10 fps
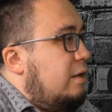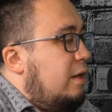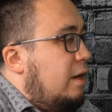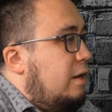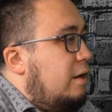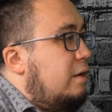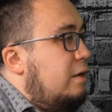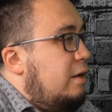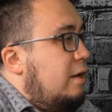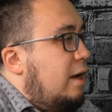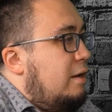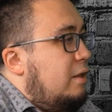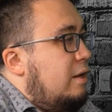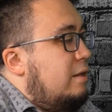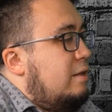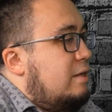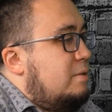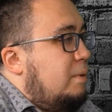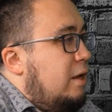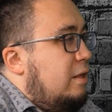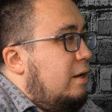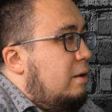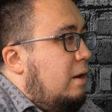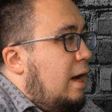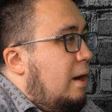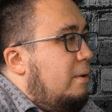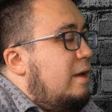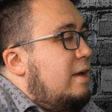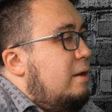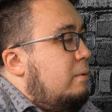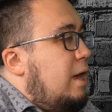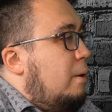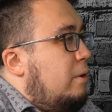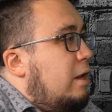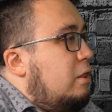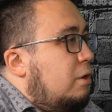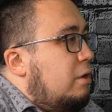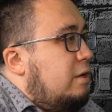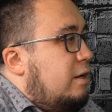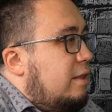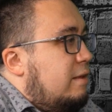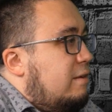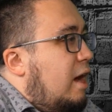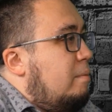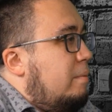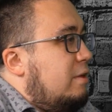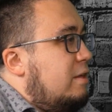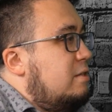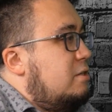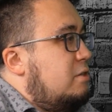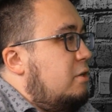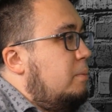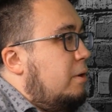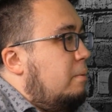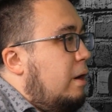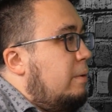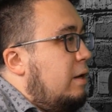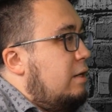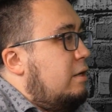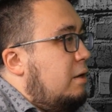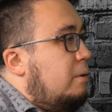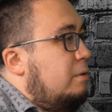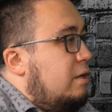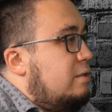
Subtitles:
Yeah. They didn't explain like how. Yeah, when I learned it at the time, I'm like, this is stupid. Why do I need to know this?